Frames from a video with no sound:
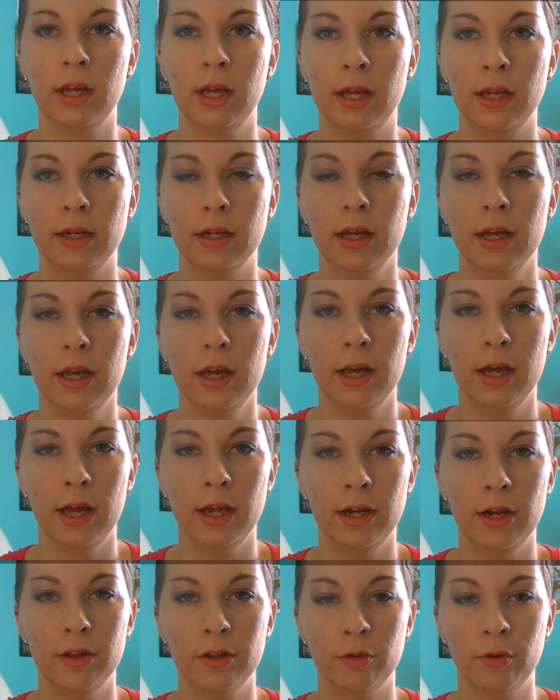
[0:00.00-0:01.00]
And
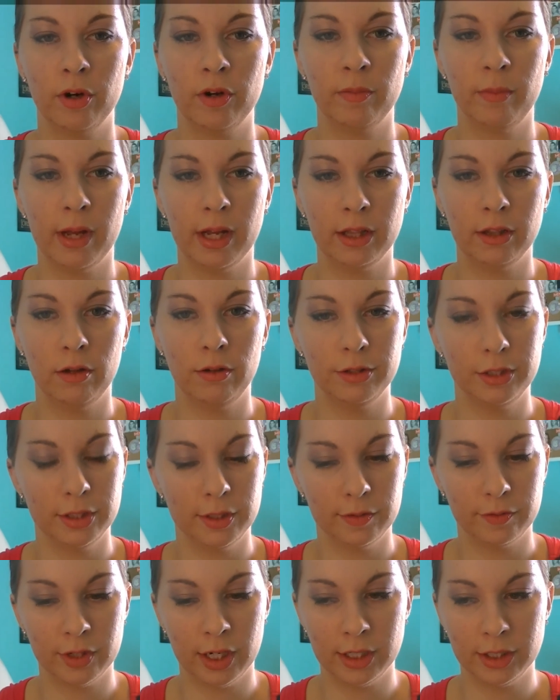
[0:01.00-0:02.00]
another one of my
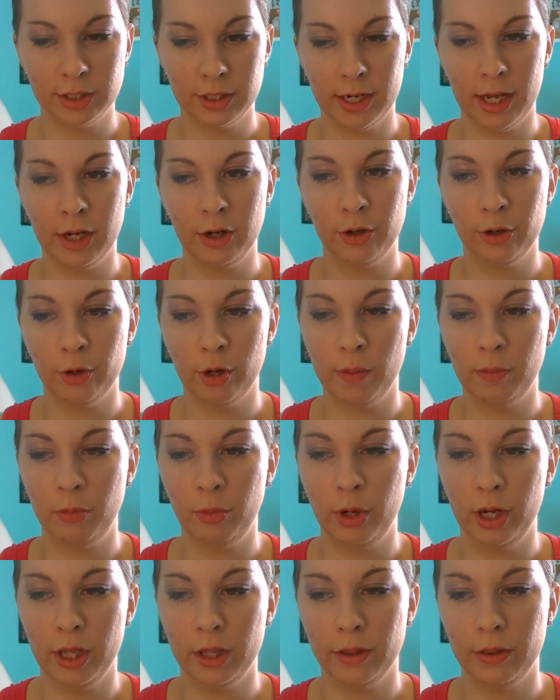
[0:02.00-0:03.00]
closest friends that I grew up
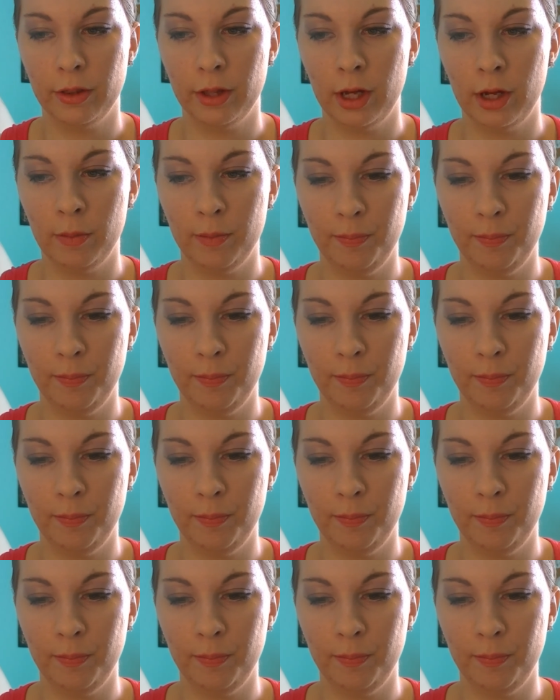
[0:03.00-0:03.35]
with,